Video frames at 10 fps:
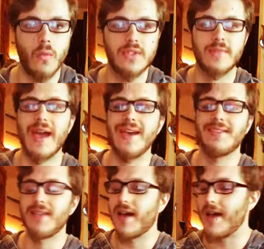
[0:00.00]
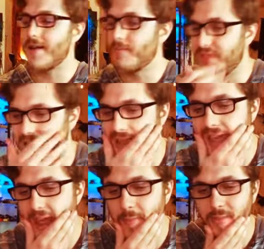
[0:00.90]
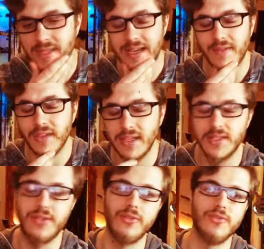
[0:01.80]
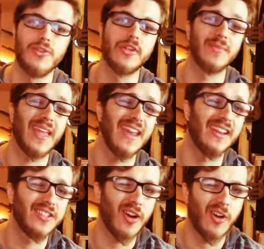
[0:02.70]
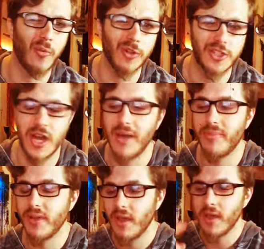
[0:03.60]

What's up guys? Um, today I'm going to be diving into Sug's Mechanic Guitar Workshop